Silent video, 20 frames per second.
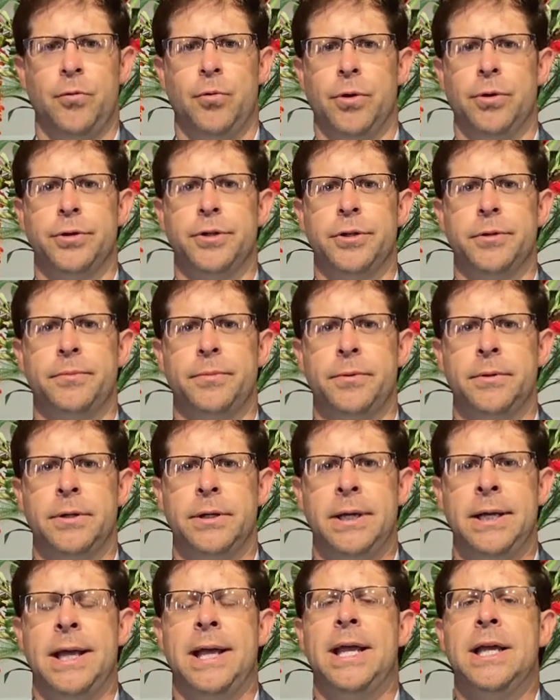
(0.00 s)
worship
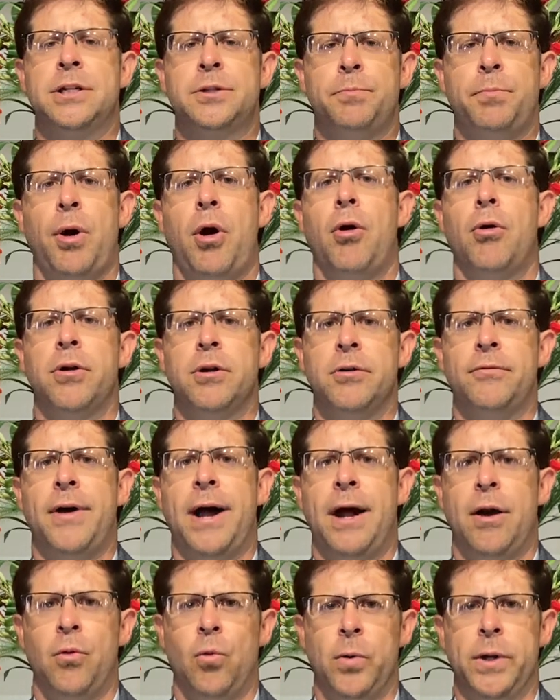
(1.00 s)
is part of
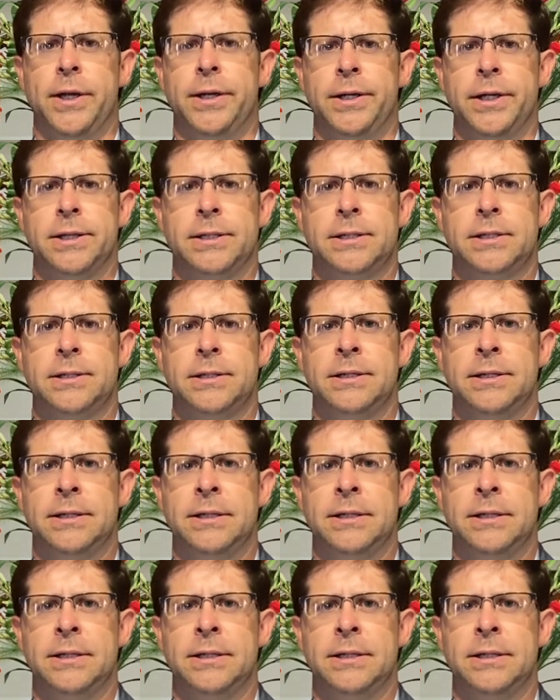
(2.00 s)
our witness,